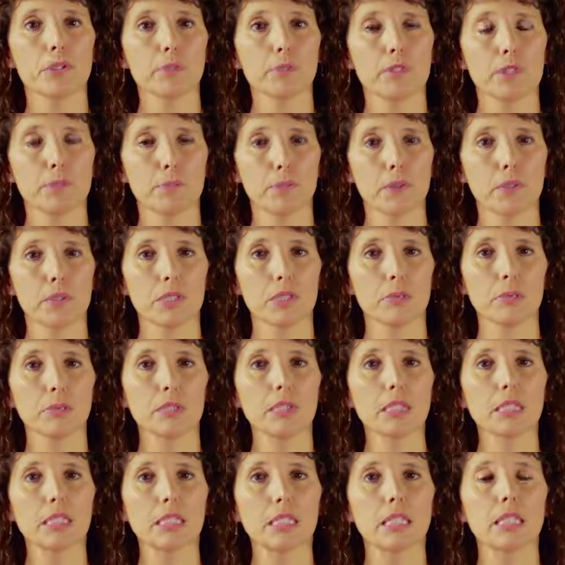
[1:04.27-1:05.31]
of
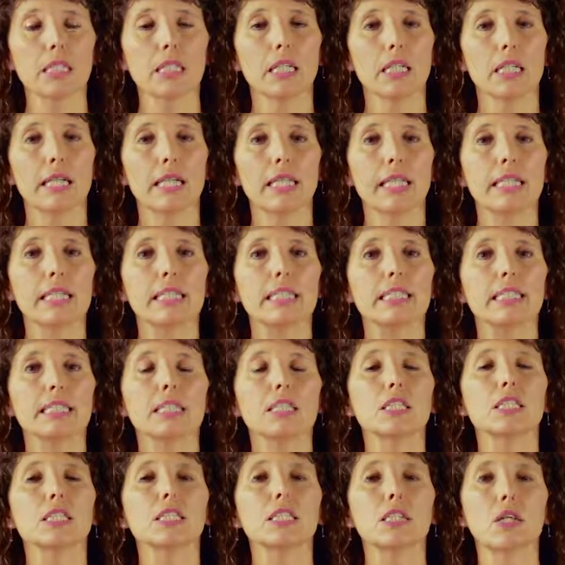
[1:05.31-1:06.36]
responsibility, is a
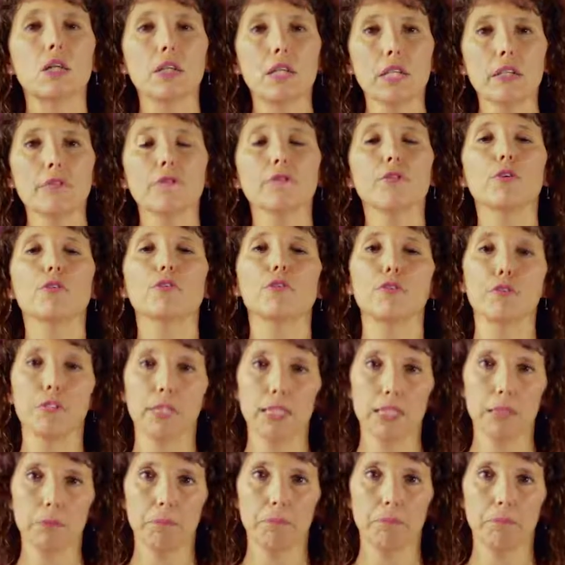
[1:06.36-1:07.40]
desire for
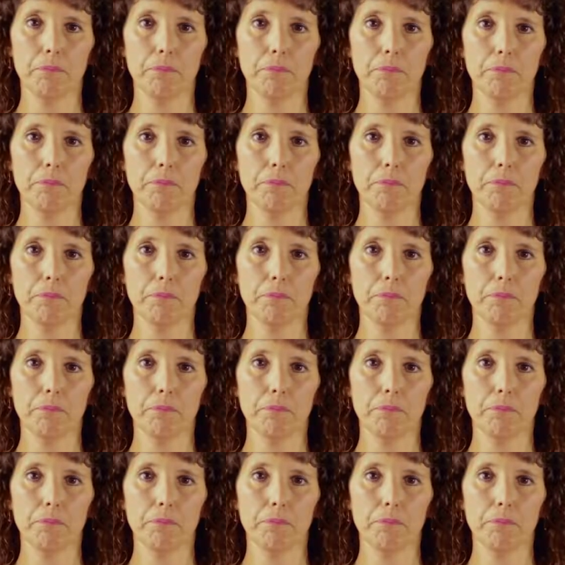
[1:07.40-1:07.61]
freedom.